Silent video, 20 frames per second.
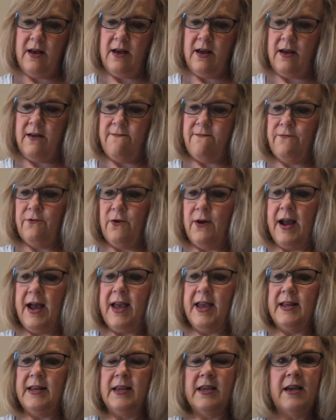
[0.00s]
a
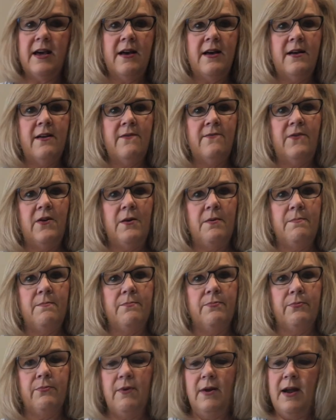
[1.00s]
variety of
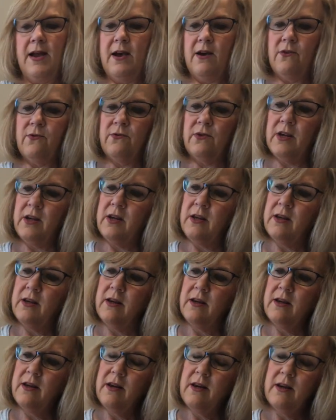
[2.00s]
brown
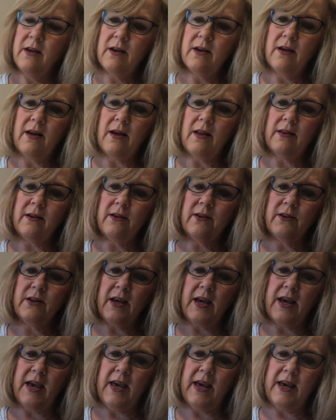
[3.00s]
colored
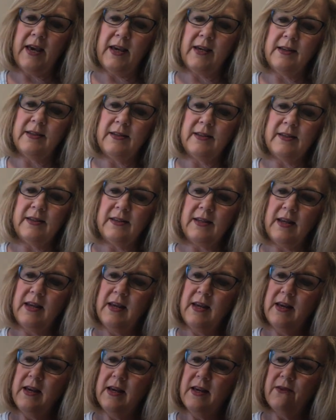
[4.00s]
eggs
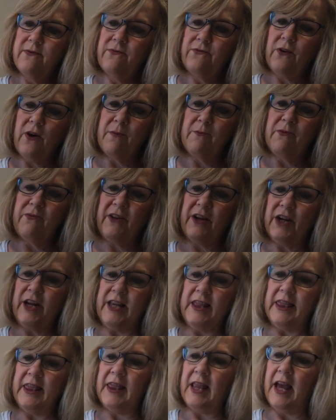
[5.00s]
from
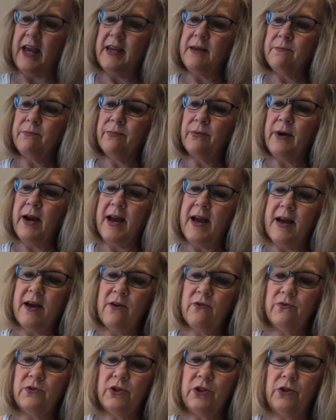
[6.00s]
very light
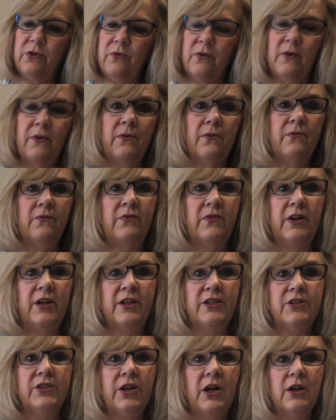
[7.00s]
brown to a
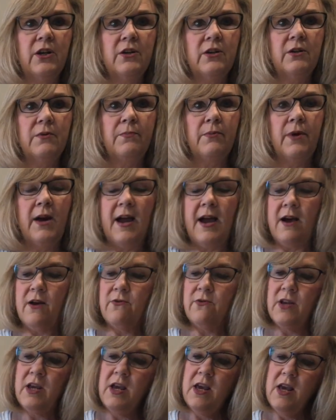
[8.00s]
very darker
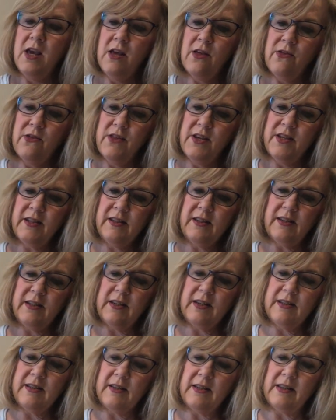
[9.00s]
brown. This
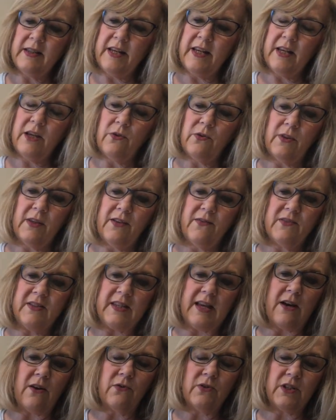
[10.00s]
is a lady who lives
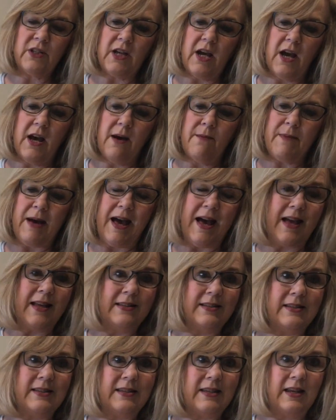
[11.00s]
out
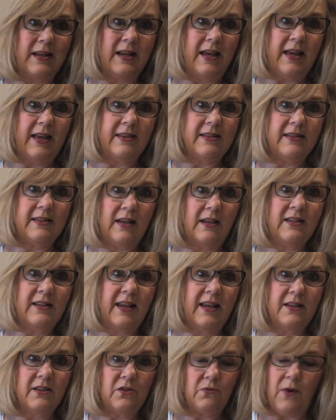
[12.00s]
at
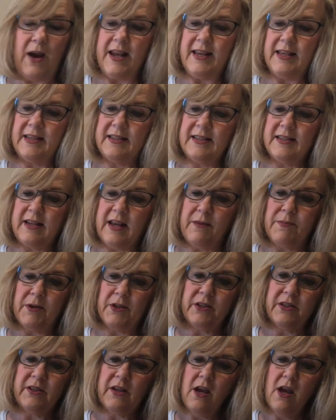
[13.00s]
Sundance Riding
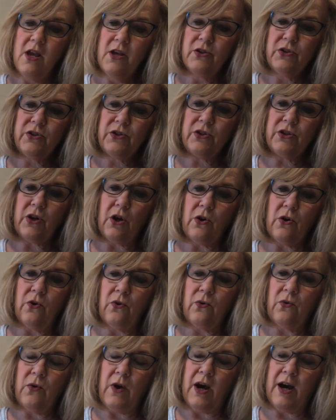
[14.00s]
Stables.
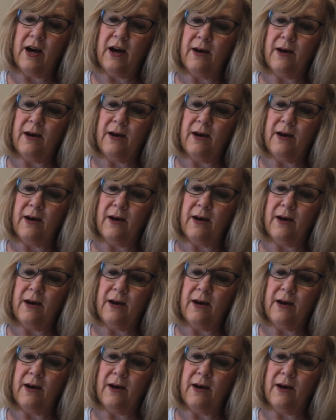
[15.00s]
So,